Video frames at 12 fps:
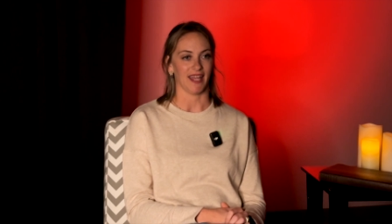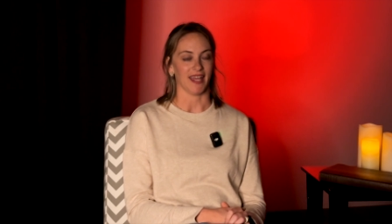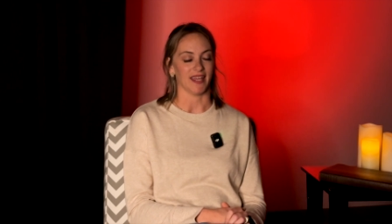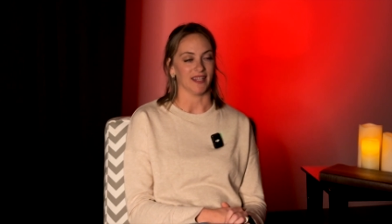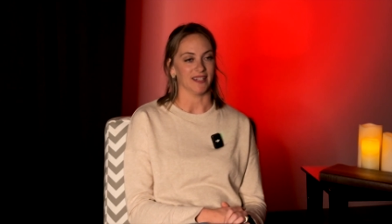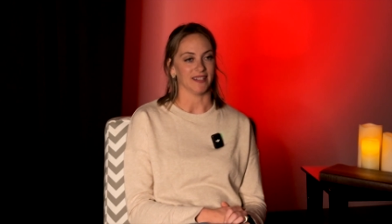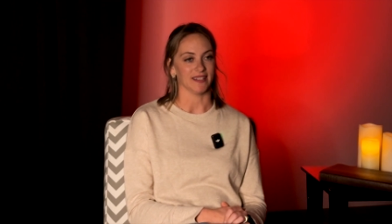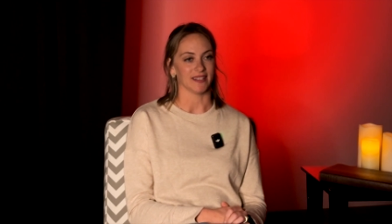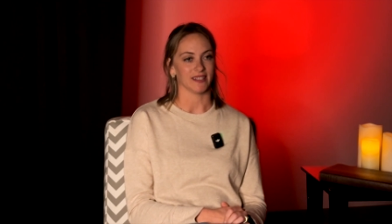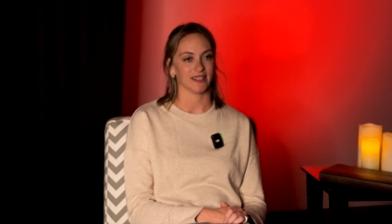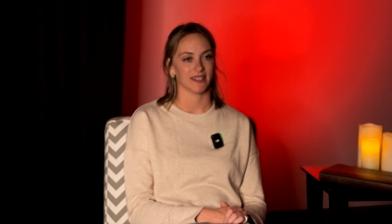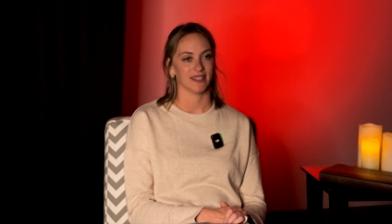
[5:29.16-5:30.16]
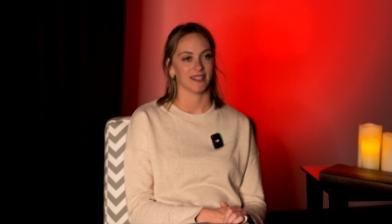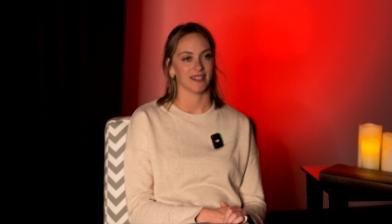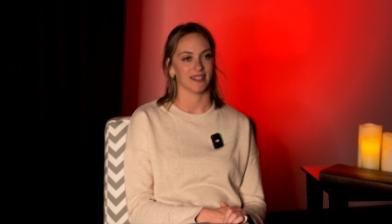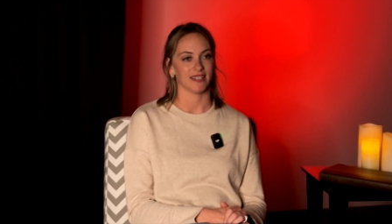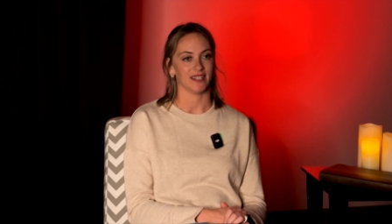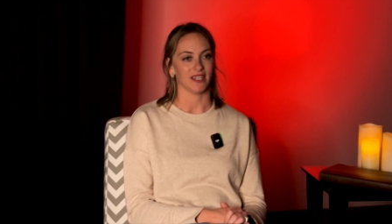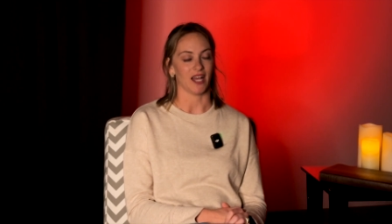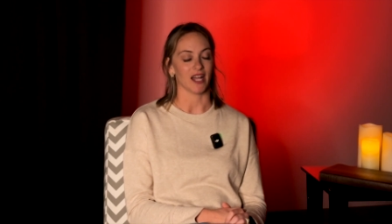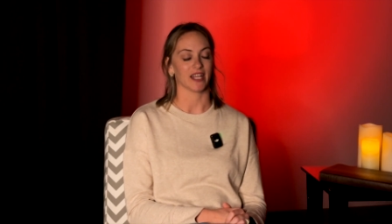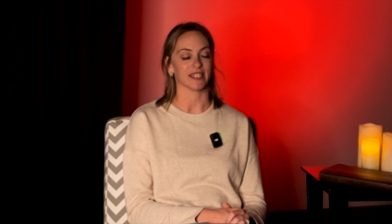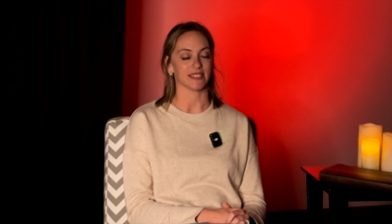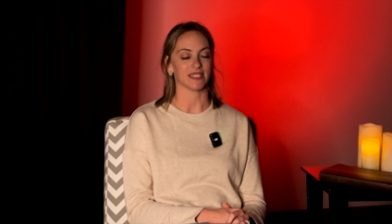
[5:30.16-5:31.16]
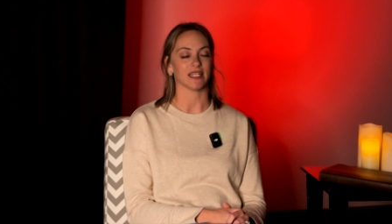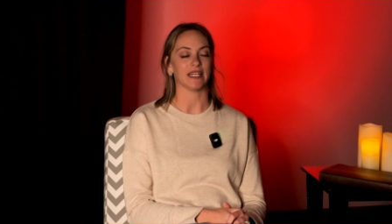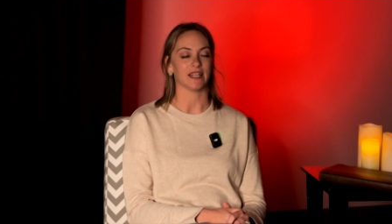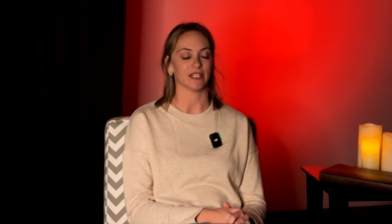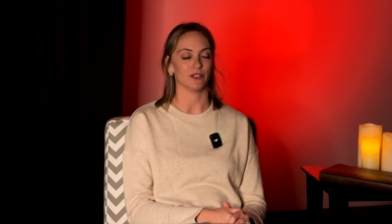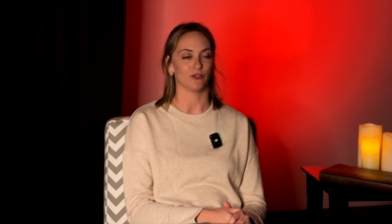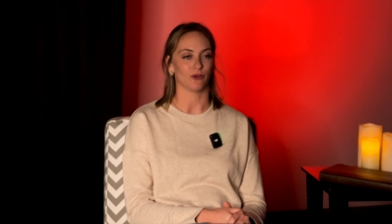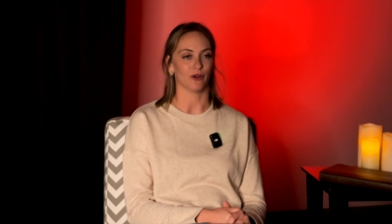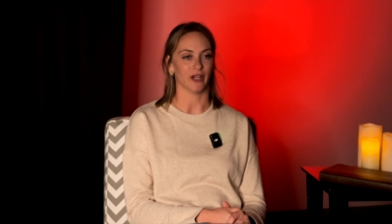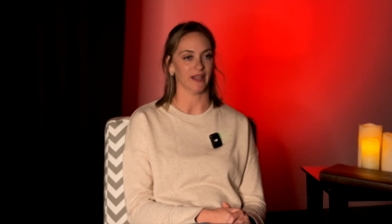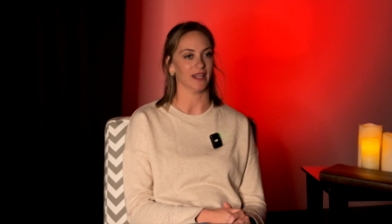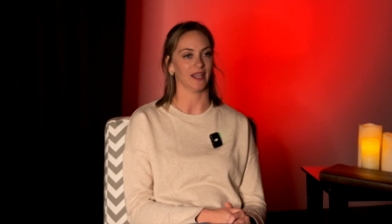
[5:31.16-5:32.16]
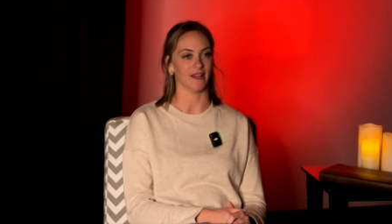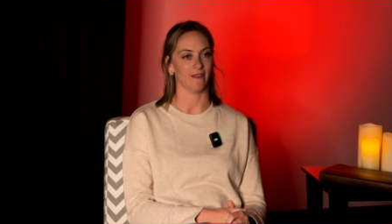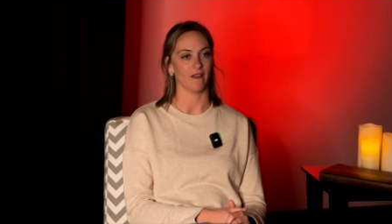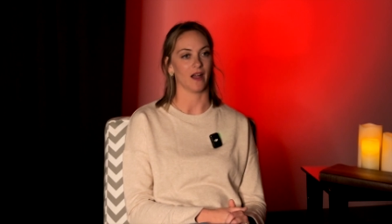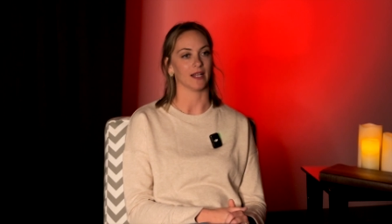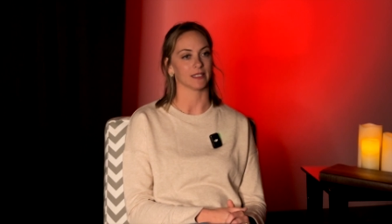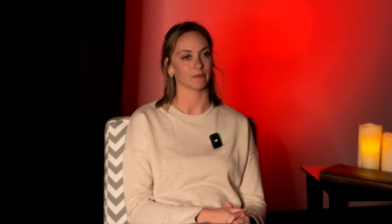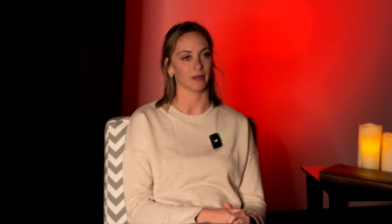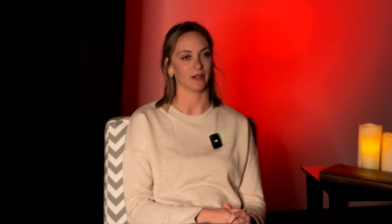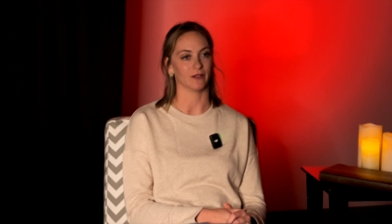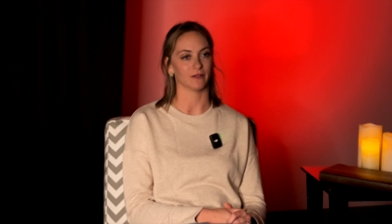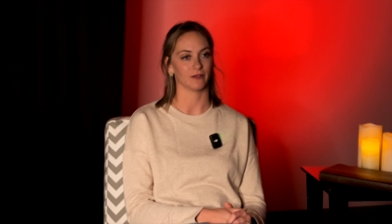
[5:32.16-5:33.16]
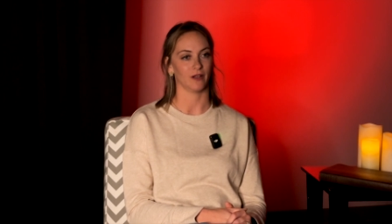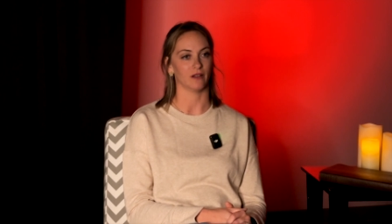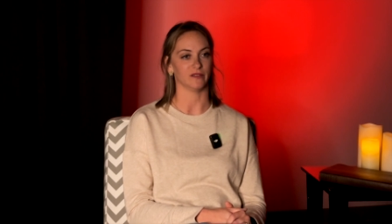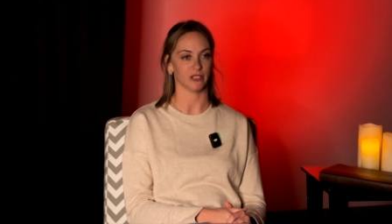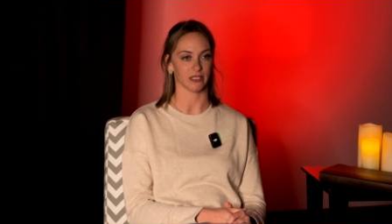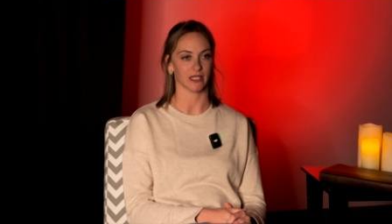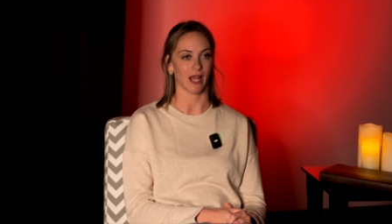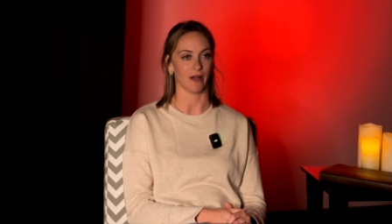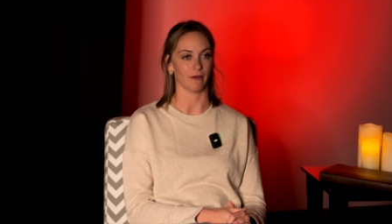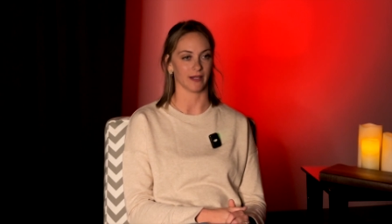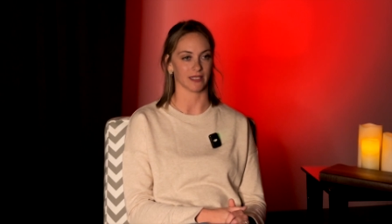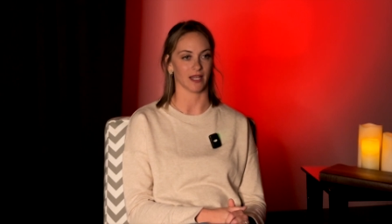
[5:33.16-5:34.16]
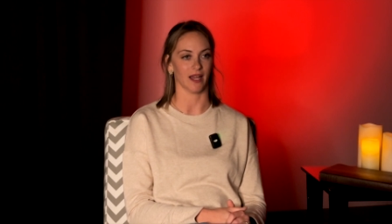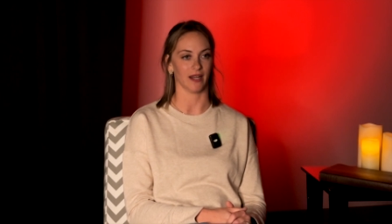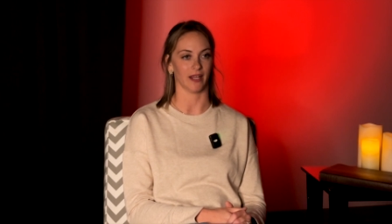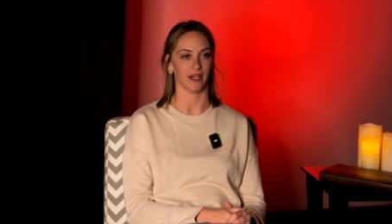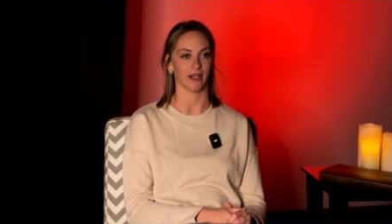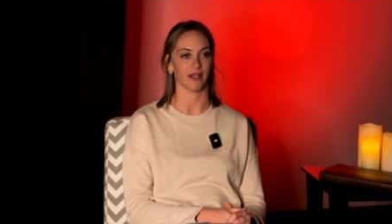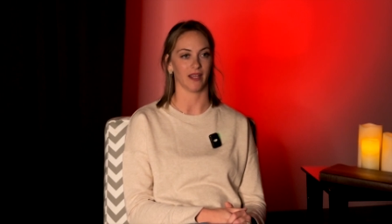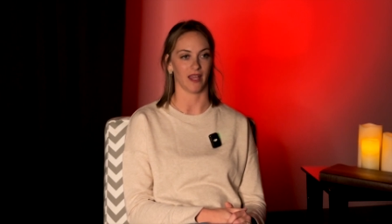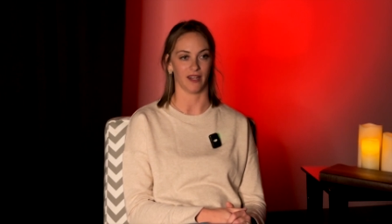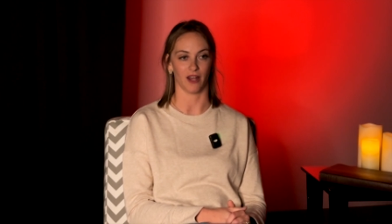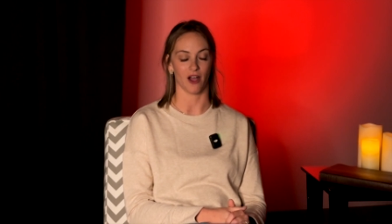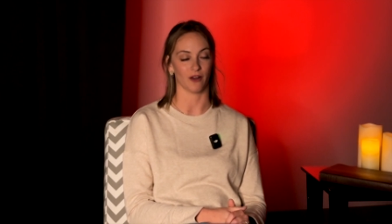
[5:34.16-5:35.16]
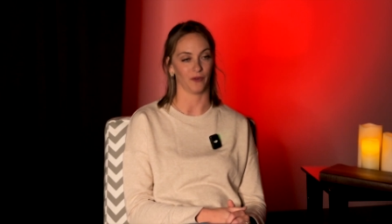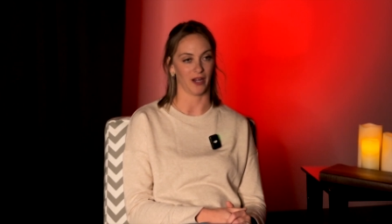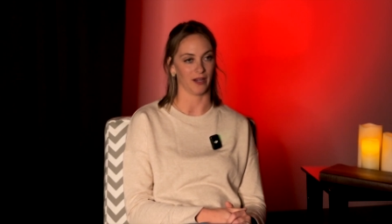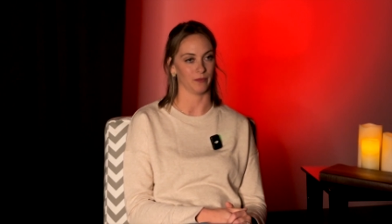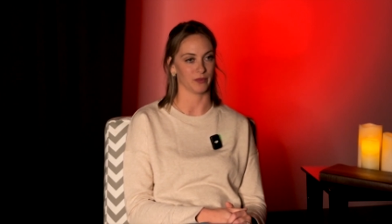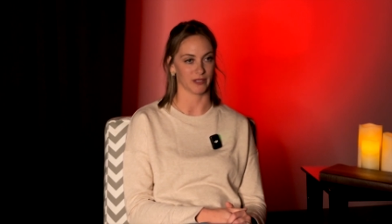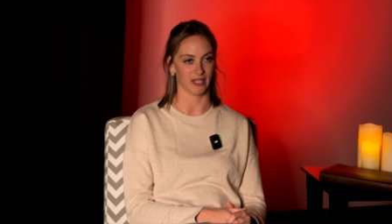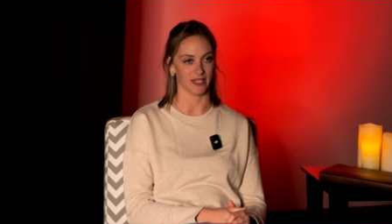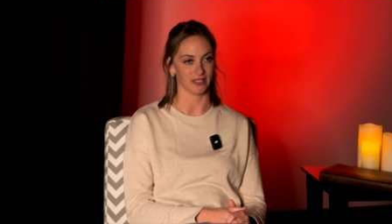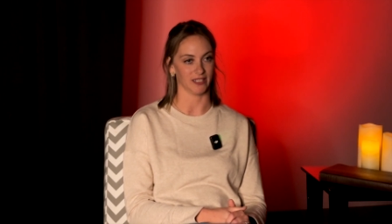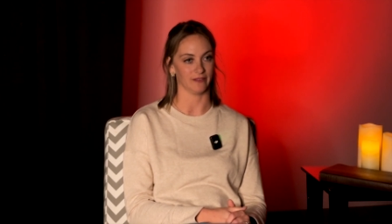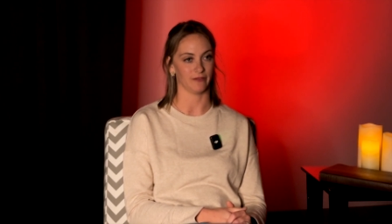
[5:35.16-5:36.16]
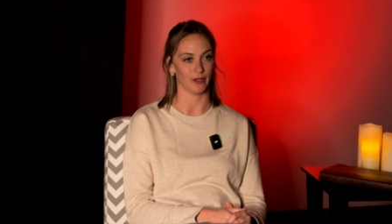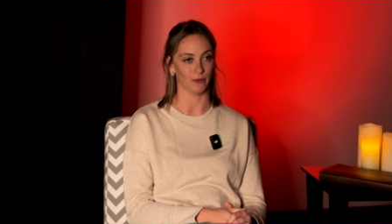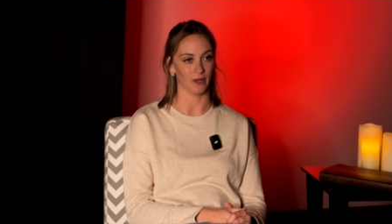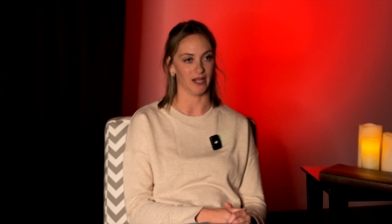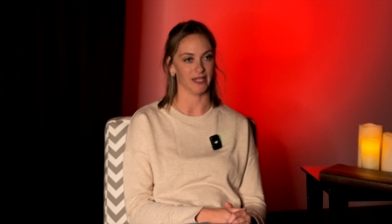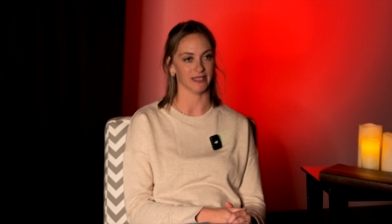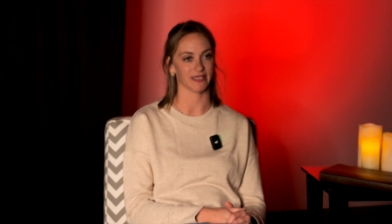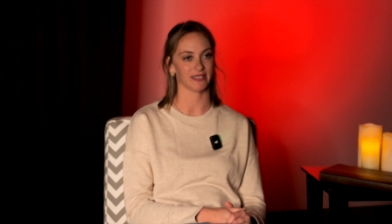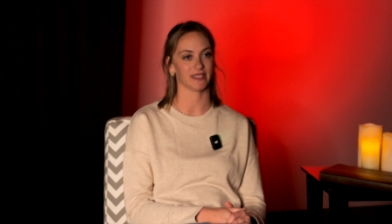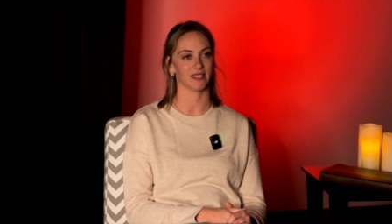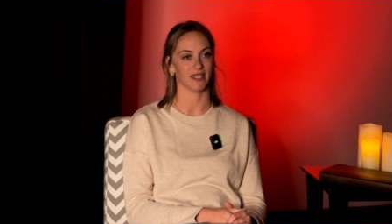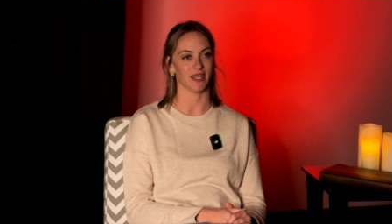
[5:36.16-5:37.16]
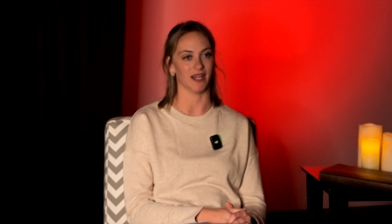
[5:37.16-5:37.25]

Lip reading: and I could see the joy in the hospital of just how excited and already protective he was.